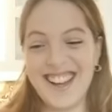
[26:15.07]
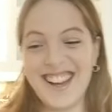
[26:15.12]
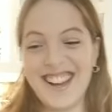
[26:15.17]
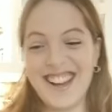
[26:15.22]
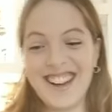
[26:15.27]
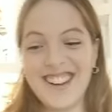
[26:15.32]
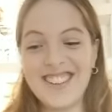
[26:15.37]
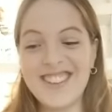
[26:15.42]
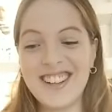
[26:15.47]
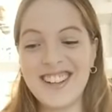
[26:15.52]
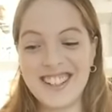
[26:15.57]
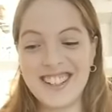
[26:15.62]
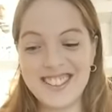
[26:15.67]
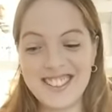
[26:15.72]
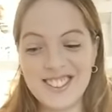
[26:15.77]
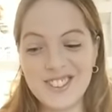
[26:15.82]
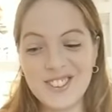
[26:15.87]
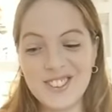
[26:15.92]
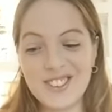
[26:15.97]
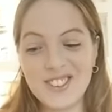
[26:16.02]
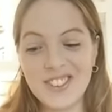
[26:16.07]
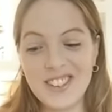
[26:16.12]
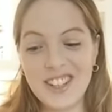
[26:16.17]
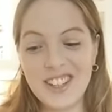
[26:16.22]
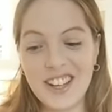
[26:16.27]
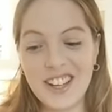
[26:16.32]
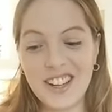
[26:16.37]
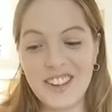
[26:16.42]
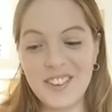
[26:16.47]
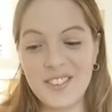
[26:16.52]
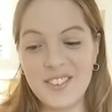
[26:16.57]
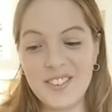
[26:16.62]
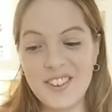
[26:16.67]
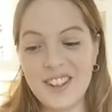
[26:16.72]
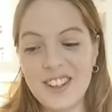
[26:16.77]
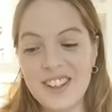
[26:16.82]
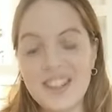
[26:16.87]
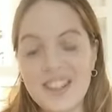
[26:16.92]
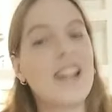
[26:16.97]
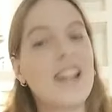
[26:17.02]
All right, so
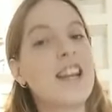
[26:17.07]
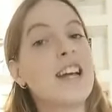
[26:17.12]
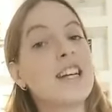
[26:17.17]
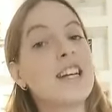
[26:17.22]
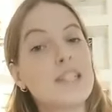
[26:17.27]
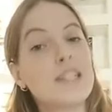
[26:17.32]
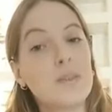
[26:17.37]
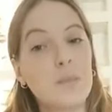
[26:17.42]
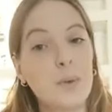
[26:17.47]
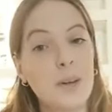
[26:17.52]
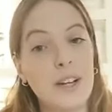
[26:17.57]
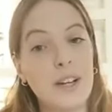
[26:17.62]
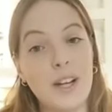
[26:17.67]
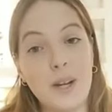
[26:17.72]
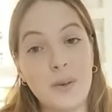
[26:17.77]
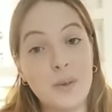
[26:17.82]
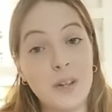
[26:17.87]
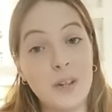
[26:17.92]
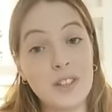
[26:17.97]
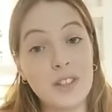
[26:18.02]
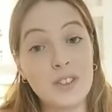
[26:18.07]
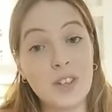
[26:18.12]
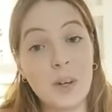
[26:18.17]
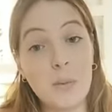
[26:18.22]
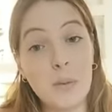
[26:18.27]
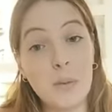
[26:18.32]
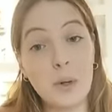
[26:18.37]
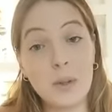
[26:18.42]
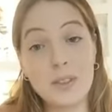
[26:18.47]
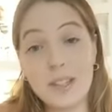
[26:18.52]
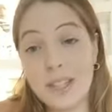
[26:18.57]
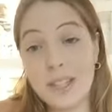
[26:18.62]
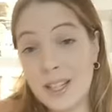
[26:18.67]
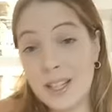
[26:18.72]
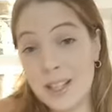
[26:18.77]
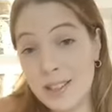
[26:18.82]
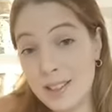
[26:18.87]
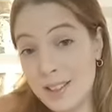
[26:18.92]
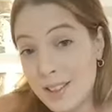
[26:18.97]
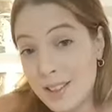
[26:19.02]
the next point that I want to talk about
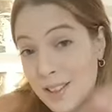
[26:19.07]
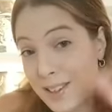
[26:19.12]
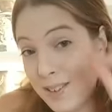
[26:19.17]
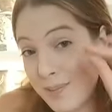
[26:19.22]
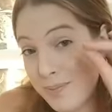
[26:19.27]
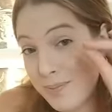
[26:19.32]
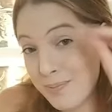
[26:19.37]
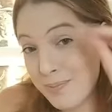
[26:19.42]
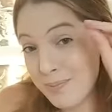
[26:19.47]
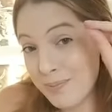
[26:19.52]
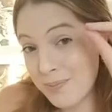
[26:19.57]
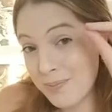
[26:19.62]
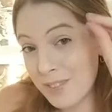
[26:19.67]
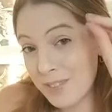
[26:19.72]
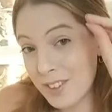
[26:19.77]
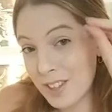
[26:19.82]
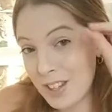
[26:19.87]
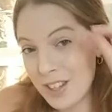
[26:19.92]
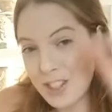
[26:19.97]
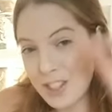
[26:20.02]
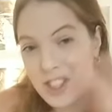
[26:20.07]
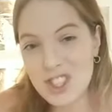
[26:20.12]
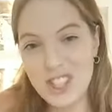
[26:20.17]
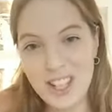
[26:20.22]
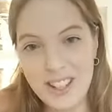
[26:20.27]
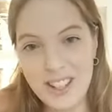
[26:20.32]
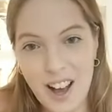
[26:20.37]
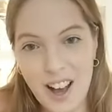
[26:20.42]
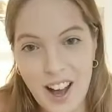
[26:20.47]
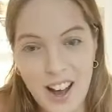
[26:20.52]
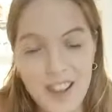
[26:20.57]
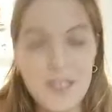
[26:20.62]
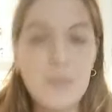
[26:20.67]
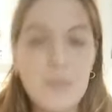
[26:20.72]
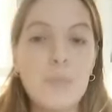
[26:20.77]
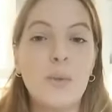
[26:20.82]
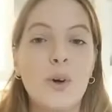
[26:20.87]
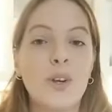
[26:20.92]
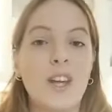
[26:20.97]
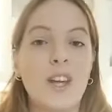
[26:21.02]
is cheddar,
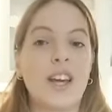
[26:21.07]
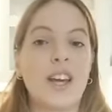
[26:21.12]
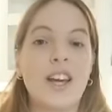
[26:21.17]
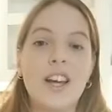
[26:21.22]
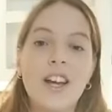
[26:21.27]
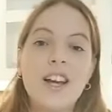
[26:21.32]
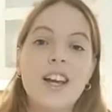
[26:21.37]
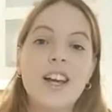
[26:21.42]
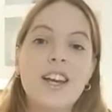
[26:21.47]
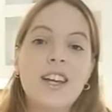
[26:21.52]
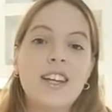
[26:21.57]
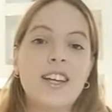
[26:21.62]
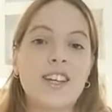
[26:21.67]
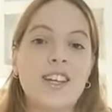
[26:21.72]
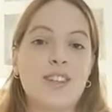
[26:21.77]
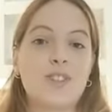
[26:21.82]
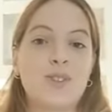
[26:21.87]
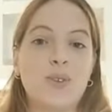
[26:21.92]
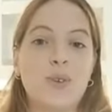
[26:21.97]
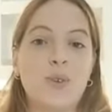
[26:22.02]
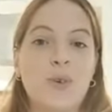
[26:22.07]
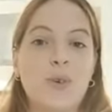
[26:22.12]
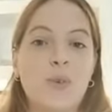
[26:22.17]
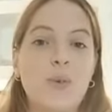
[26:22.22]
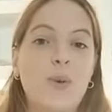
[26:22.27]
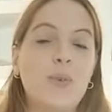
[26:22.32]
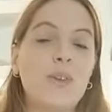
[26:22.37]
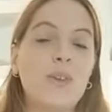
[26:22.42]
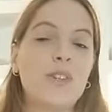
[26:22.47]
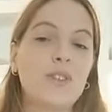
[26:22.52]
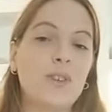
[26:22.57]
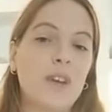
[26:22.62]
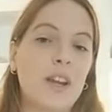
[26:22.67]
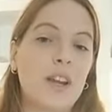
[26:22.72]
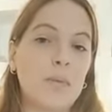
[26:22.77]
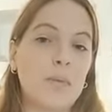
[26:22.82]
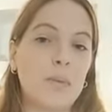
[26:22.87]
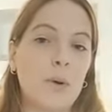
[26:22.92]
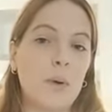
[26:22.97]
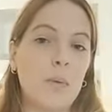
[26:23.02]
money. Yes, so when we're
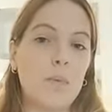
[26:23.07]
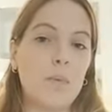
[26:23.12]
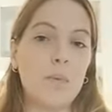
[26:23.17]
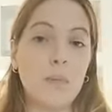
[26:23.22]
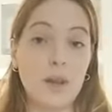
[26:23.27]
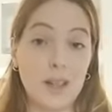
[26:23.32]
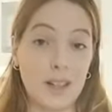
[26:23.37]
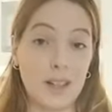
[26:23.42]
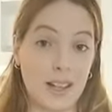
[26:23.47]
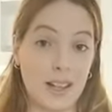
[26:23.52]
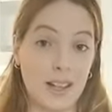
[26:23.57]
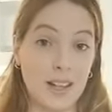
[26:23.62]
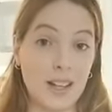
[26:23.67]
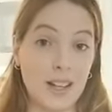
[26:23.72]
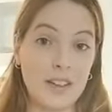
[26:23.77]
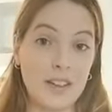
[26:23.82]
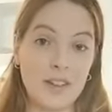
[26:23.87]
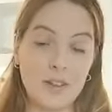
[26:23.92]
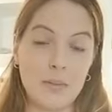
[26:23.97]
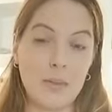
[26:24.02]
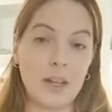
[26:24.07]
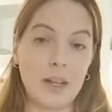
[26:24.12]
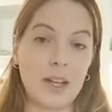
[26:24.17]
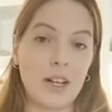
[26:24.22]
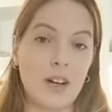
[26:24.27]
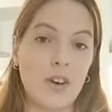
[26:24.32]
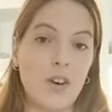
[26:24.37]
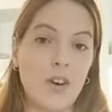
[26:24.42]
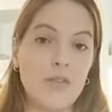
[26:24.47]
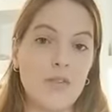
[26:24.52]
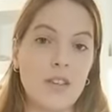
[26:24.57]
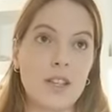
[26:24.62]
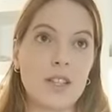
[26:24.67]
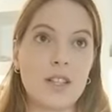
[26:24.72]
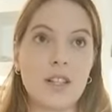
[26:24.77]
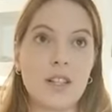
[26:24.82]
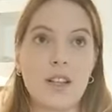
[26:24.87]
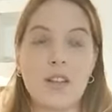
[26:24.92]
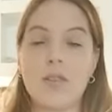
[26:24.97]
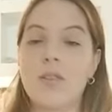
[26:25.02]
talking about money in Jamaica,
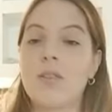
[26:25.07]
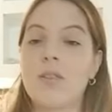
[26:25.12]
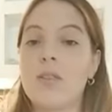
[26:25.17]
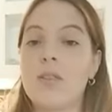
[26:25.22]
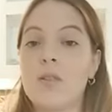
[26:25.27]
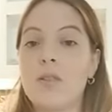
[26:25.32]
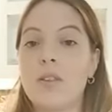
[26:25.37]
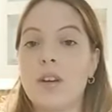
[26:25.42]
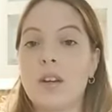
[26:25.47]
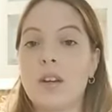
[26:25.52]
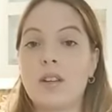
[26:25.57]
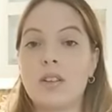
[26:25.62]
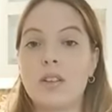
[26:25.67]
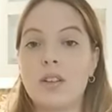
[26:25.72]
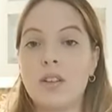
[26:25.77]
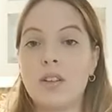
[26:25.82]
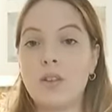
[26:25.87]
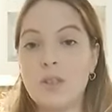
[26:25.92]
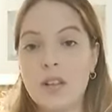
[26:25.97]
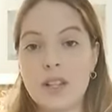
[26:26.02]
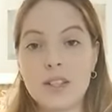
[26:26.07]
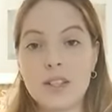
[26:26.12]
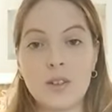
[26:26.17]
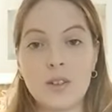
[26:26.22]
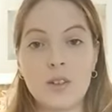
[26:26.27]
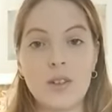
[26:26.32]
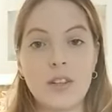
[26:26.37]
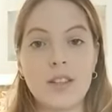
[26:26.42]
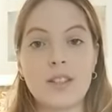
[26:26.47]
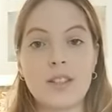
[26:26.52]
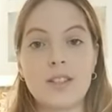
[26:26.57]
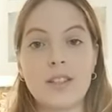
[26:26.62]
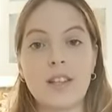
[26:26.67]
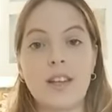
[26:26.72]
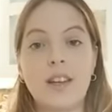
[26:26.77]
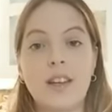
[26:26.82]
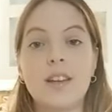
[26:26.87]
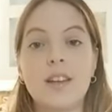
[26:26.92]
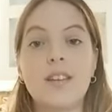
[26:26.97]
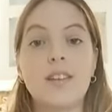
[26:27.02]
obviously you know that US
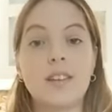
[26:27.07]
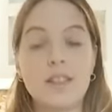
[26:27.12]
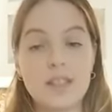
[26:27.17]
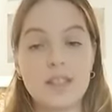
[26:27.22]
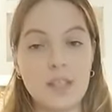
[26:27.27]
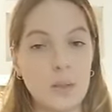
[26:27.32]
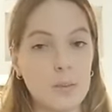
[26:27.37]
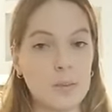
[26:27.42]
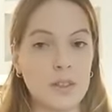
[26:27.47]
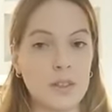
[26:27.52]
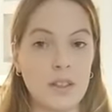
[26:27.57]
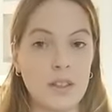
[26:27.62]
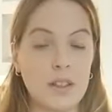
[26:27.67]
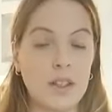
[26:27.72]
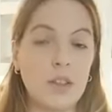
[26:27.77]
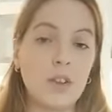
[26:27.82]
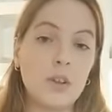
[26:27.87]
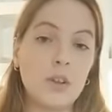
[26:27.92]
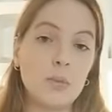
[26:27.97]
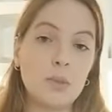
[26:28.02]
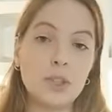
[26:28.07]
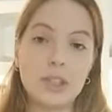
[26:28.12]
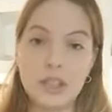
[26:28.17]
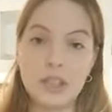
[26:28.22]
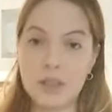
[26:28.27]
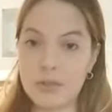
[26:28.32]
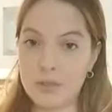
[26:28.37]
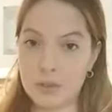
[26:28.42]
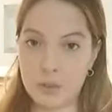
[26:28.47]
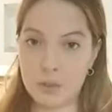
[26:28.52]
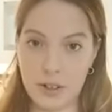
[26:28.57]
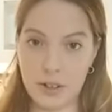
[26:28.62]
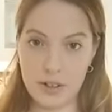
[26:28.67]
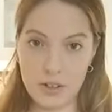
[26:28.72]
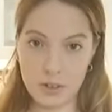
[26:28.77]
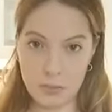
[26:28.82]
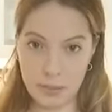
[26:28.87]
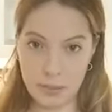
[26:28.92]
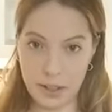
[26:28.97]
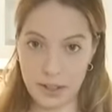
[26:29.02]
currency is accepted in almost everywhere
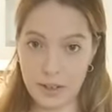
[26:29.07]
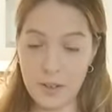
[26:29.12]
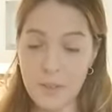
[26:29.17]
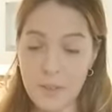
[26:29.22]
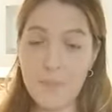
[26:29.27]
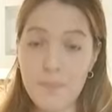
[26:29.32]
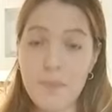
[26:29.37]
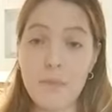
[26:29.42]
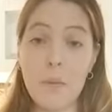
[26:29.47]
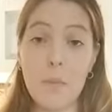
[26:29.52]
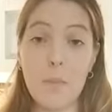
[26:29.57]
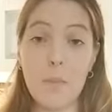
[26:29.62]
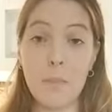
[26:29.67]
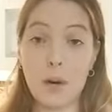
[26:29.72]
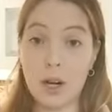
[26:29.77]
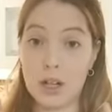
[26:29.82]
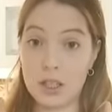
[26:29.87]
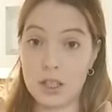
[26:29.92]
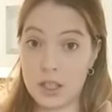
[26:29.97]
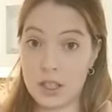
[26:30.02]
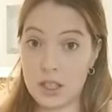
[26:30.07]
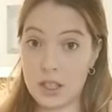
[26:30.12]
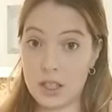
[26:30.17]
in Jamaica, but